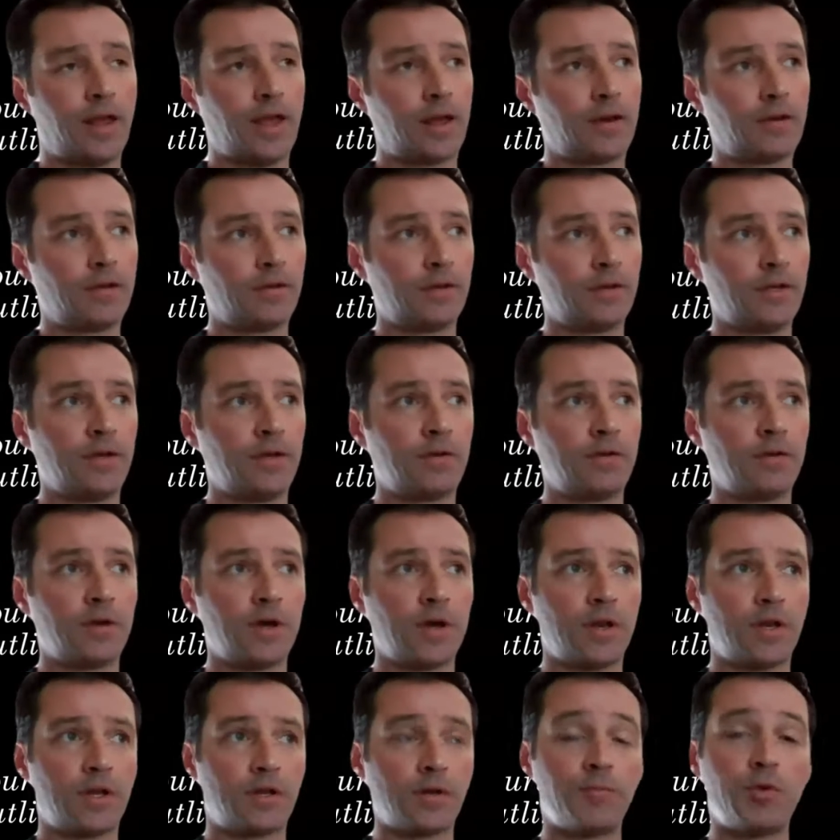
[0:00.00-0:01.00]
handling
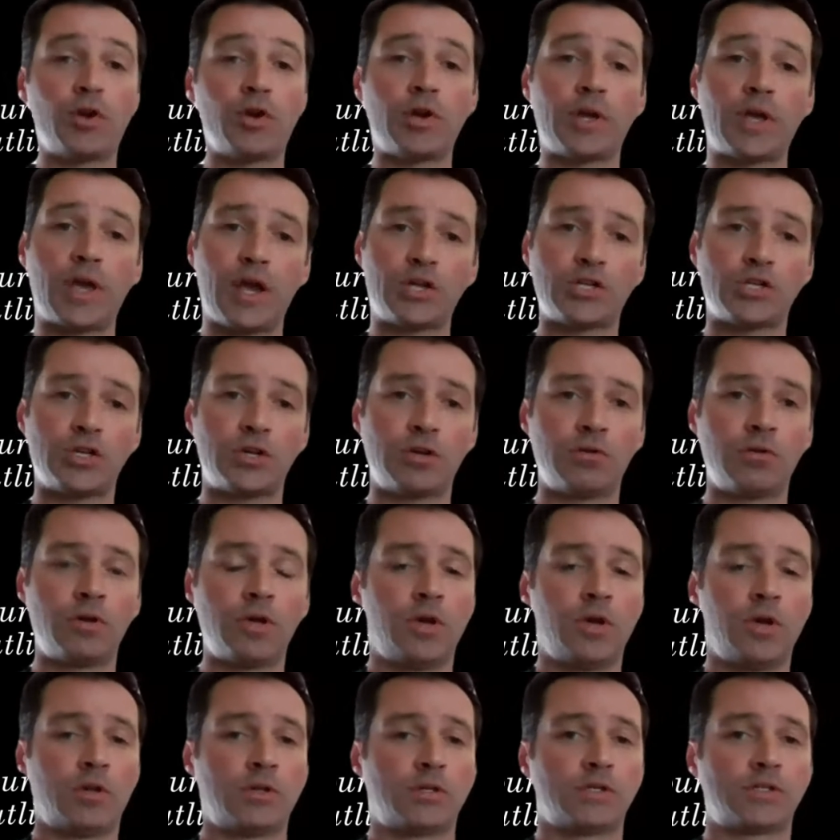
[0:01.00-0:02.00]
communication,
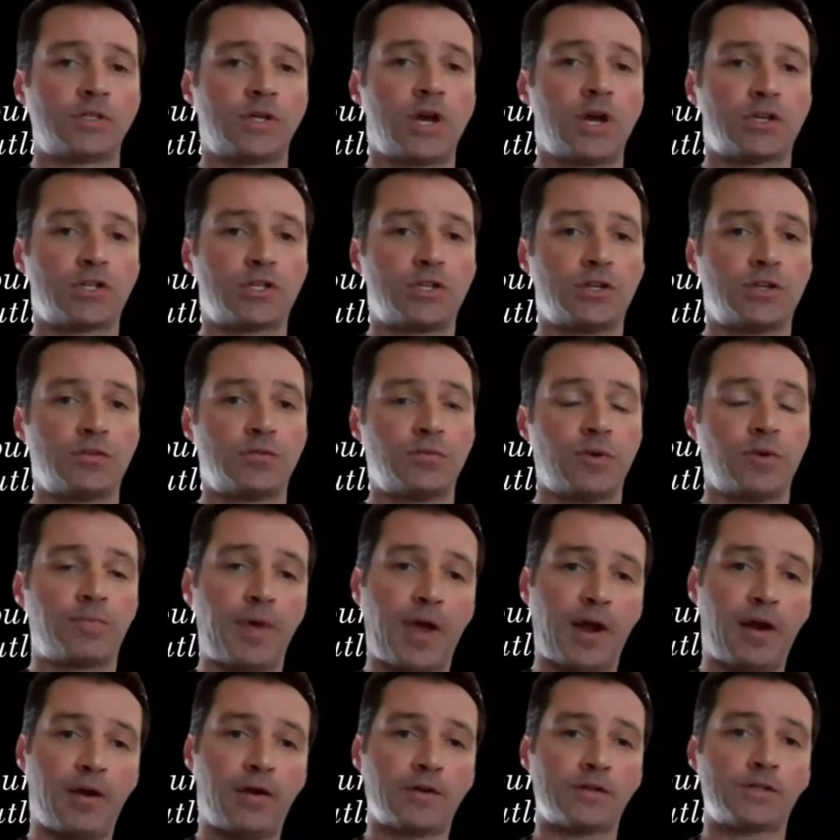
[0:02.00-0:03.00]
discussions
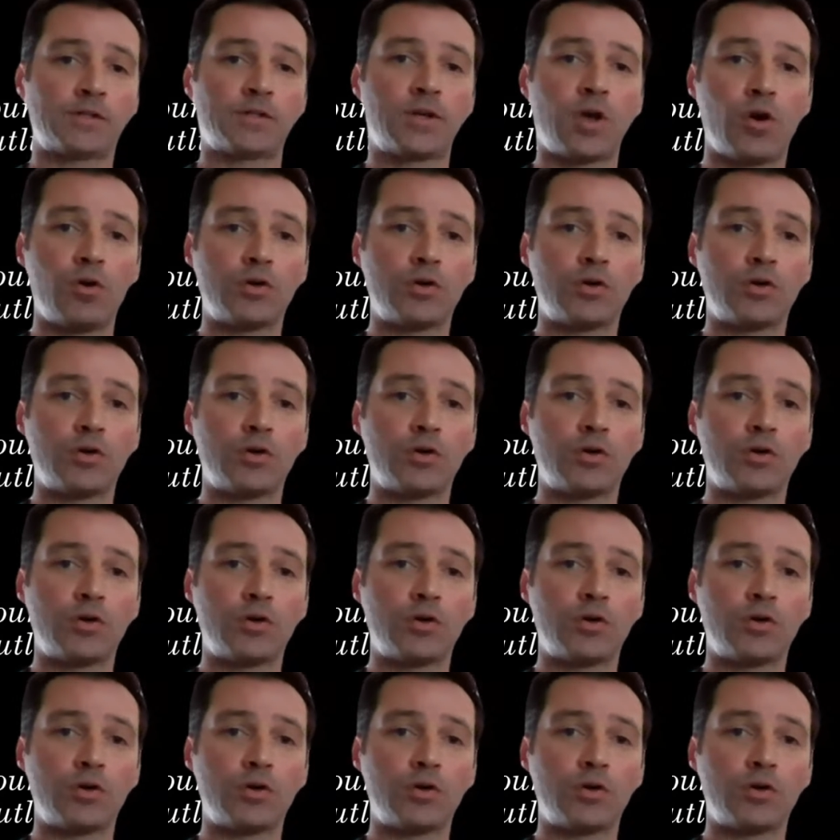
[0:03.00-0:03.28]
with parents,